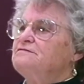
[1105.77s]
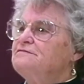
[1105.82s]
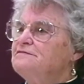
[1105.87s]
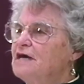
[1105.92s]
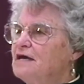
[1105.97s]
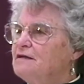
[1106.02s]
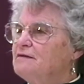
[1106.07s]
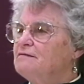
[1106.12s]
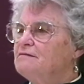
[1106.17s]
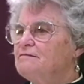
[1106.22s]

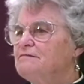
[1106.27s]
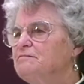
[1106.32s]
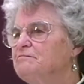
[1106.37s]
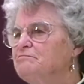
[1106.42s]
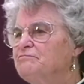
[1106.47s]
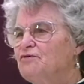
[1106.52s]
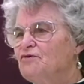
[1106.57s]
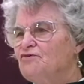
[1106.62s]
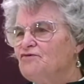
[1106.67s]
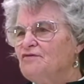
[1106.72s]
that
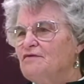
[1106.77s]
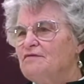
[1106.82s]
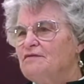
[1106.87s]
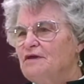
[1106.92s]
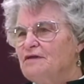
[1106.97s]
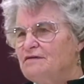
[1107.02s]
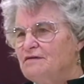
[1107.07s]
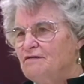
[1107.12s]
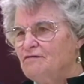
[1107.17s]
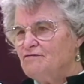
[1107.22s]
person
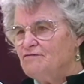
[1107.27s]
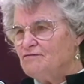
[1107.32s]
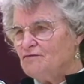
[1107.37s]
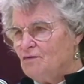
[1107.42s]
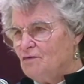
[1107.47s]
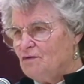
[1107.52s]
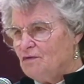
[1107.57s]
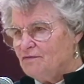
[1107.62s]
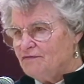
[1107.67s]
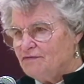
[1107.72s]
that does
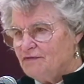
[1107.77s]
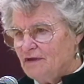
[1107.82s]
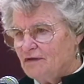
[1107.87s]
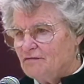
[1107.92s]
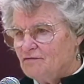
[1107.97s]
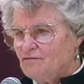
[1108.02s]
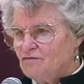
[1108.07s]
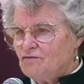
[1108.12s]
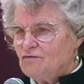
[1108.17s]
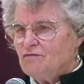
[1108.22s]
all
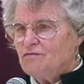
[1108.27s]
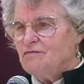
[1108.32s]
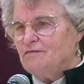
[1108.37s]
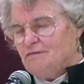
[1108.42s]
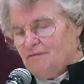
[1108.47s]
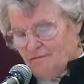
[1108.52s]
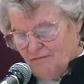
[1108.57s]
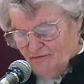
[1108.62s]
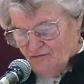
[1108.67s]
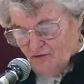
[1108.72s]
things
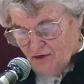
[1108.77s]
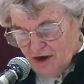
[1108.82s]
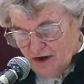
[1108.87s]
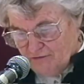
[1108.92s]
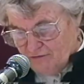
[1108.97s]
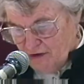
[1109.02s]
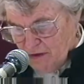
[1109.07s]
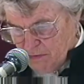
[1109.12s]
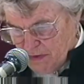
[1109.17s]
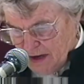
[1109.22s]
for
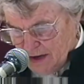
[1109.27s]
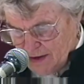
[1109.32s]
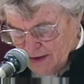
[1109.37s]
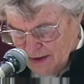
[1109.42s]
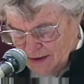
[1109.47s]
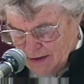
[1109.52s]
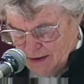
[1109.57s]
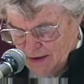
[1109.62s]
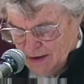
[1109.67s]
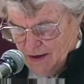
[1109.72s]

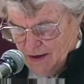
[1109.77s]
everybody.